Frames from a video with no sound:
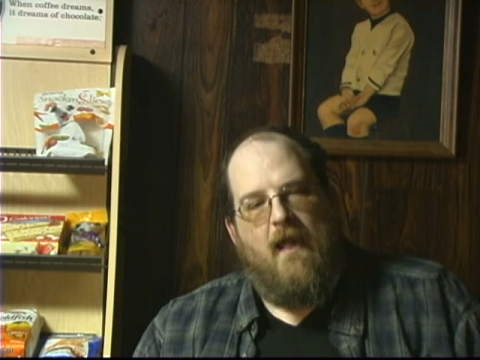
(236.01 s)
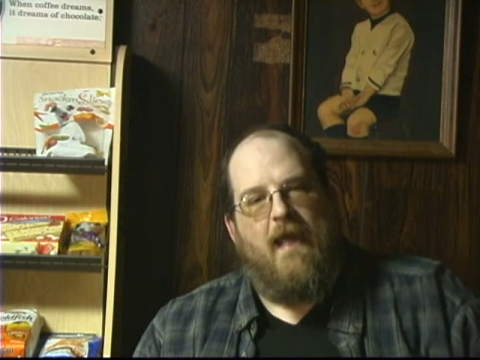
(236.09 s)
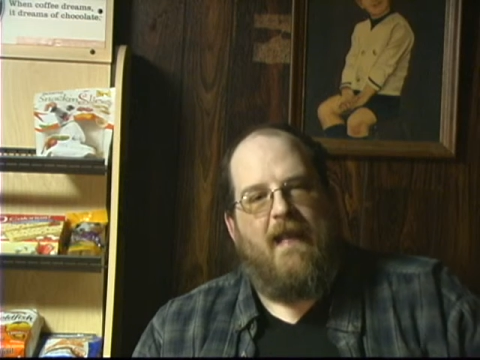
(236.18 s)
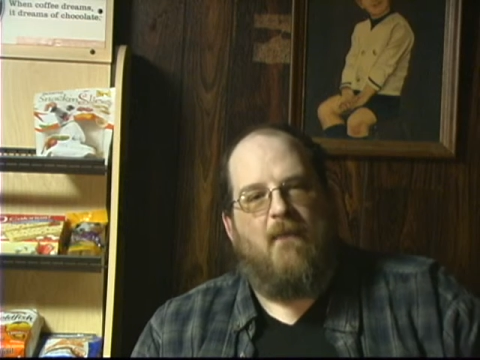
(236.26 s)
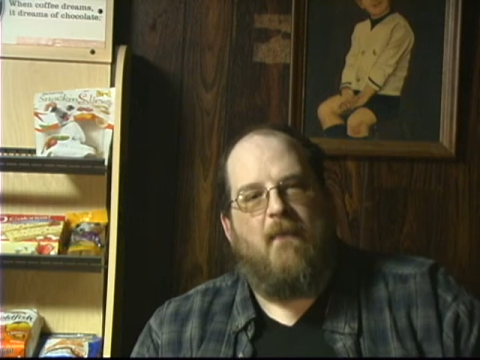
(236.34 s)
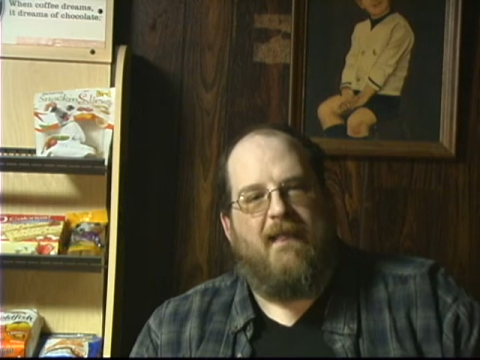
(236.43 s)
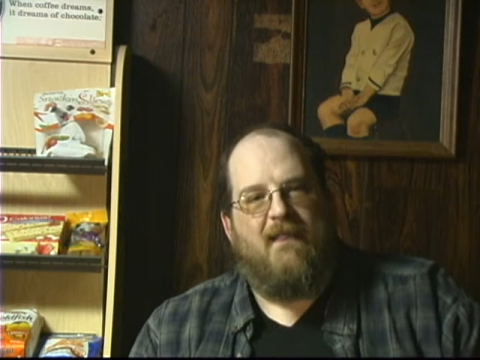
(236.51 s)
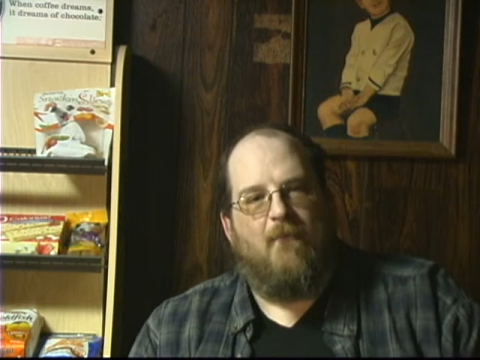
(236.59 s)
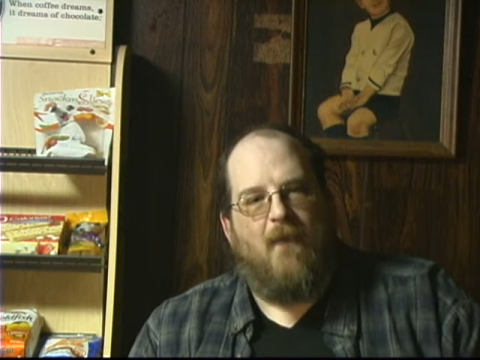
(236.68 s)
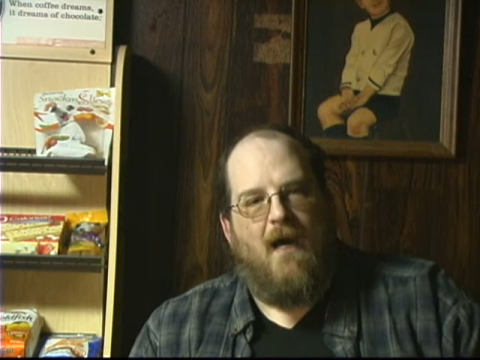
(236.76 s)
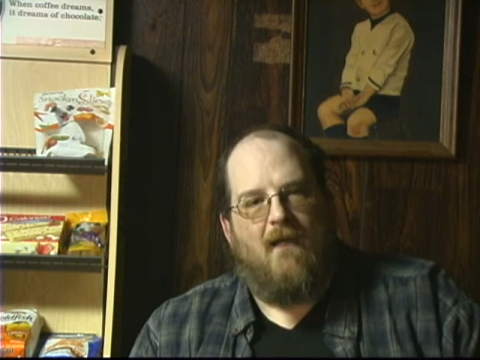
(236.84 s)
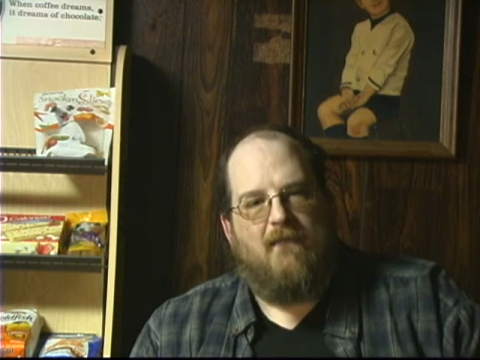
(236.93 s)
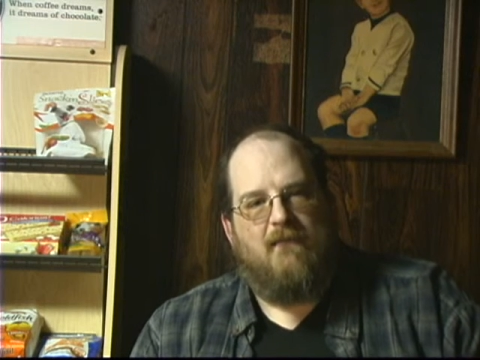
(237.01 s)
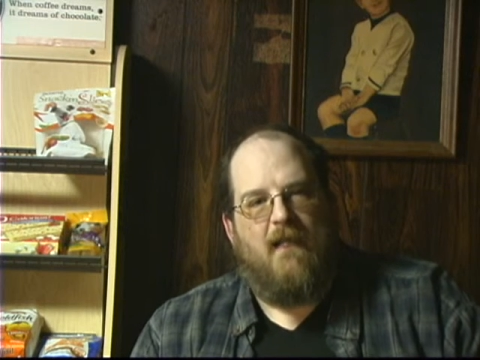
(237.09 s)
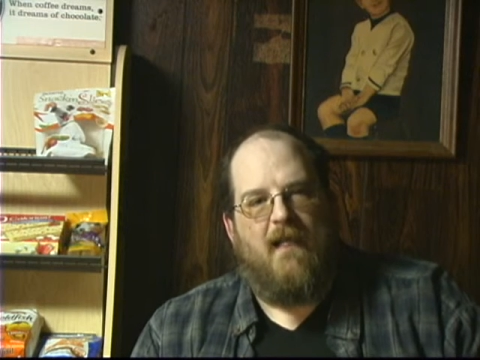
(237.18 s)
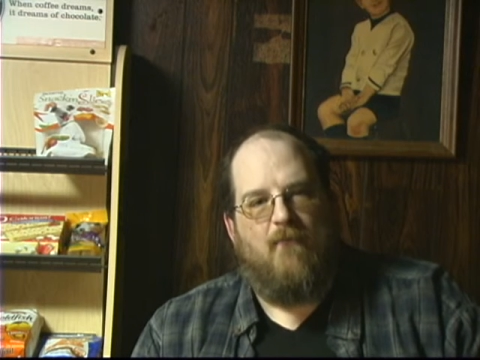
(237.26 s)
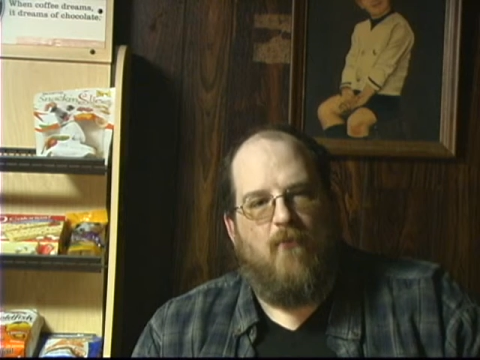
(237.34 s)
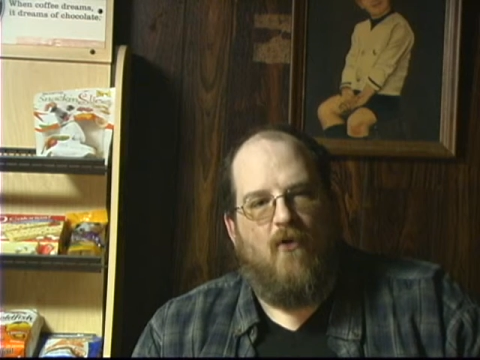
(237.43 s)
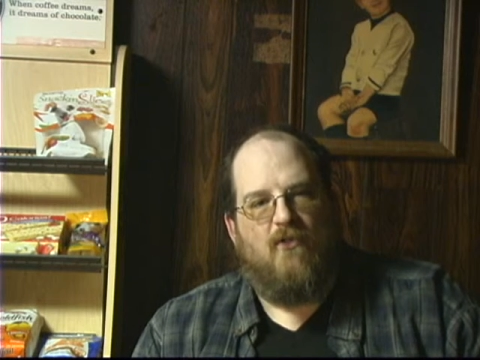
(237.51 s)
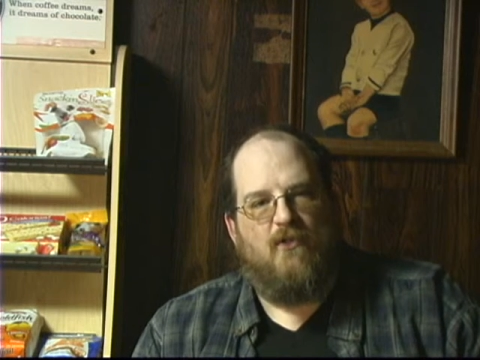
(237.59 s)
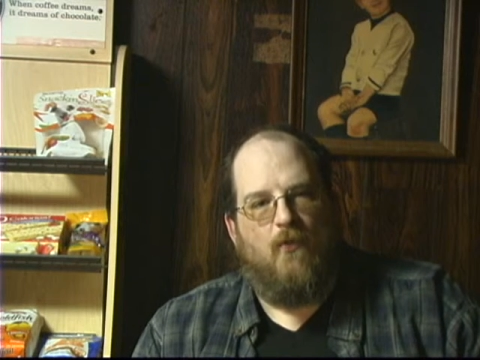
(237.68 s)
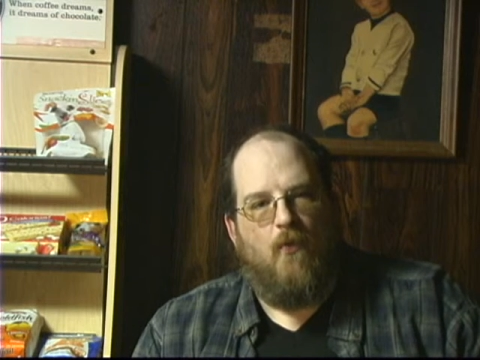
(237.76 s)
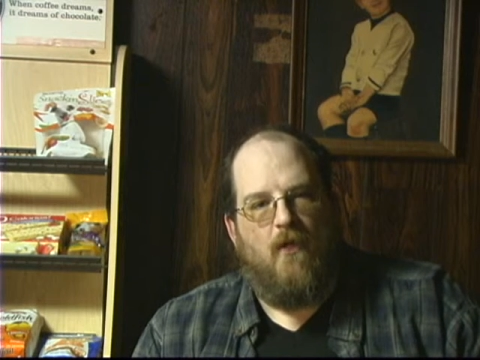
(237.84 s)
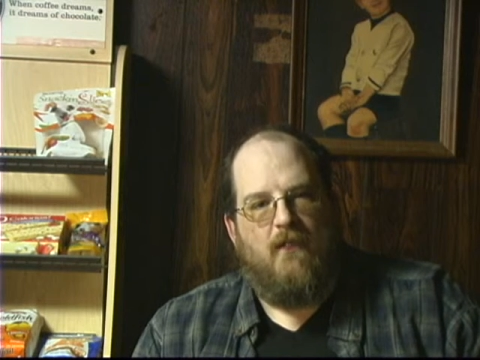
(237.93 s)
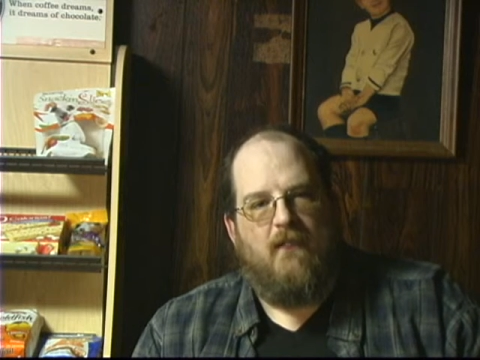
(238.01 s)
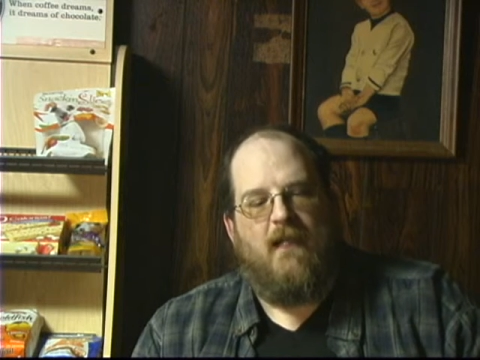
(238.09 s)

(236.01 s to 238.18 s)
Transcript: and I made the box out of balsa wood.